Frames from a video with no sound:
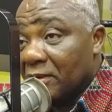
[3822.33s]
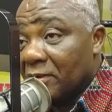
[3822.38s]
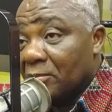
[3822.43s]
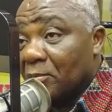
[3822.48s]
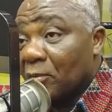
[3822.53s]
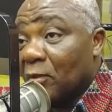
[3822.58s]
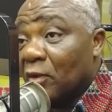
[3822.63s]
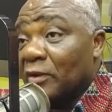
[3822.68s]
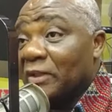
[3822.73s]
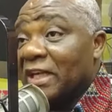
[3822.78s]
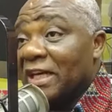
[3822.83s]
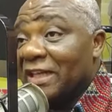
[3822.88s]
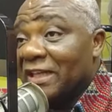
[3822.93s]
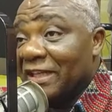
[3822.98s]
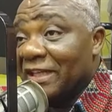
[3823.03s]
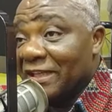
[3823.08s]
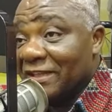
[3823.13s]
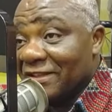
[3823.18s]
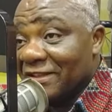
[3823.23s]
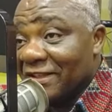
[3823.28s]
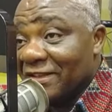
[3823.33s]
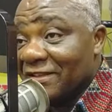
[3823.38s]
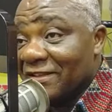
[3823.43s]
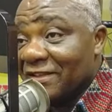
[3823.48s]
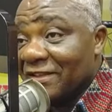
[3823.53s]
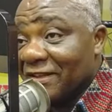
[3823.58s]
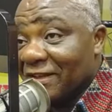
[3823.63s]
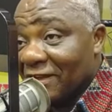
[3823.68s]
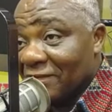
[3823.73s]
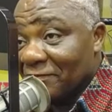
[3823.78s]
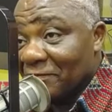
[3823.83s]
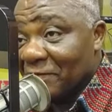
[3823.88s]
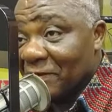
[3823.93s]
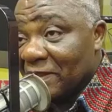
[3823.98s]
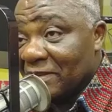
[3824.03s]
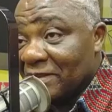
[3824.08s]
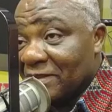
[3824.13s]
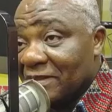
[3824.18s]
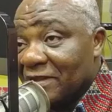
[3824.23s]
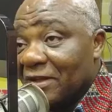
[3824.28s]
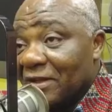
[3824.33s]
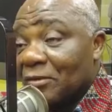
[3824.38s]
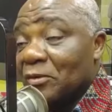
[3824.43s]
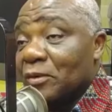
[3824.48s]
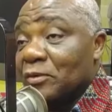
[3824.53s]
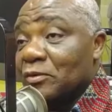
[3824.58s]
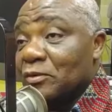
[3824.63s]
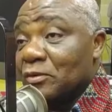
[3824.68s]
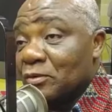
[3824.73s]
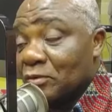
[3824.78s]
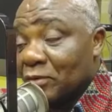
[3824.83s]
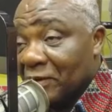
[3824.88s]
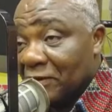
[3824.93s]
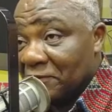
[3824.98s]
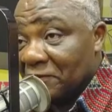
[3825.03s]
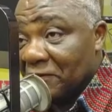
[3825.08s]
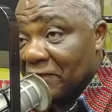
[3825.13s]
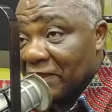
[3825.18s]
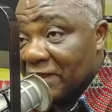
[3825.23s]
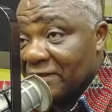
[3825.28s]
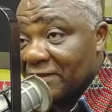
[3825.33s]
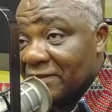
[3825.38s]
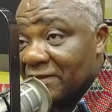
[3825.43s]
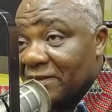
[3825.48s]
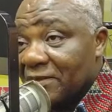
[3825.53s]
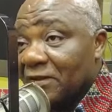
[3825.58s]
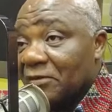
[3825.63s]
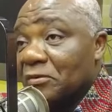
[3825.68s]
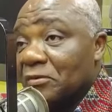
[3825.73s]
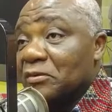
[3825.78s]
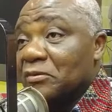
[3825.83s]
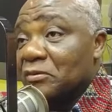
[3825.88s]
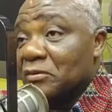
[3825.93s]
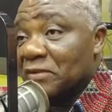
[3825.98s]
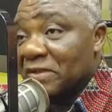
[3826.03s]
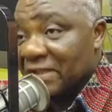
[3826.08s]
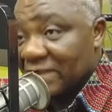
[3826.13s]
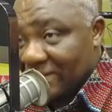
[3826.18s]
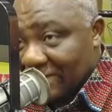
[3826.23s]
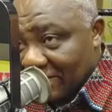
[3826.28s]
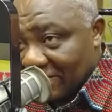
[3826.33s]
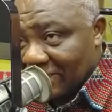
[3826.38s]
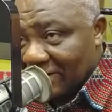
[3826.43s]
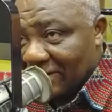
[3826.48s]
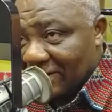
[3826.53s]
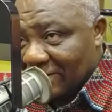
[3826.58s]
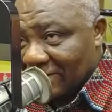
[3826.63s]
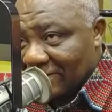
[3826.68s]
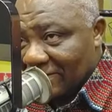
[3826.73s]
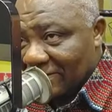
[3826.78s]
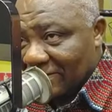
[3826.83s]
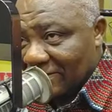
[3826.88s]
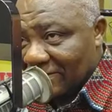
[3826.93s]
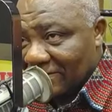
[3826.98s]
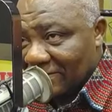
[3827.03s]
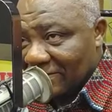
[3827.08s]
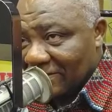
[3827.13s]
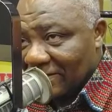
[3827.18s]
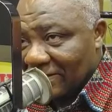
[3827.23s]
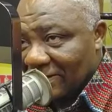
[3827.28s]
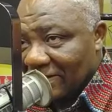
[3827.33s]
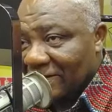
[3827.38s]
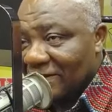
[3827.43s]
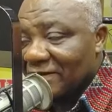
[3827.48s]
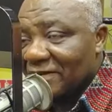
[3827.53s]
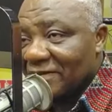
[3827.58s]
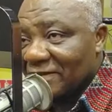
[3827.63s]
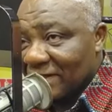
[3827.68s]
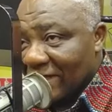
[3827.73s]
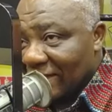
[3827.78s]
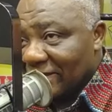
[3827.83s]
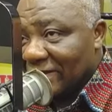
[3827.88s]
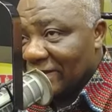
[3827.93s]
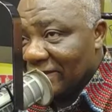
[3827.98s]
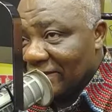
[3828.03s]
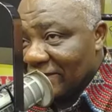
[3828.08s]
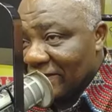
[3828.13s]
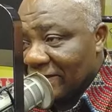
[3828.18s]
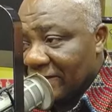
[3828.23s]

More than 8 years in government, you're called to 12 years, you're called to 16 years. Sanity.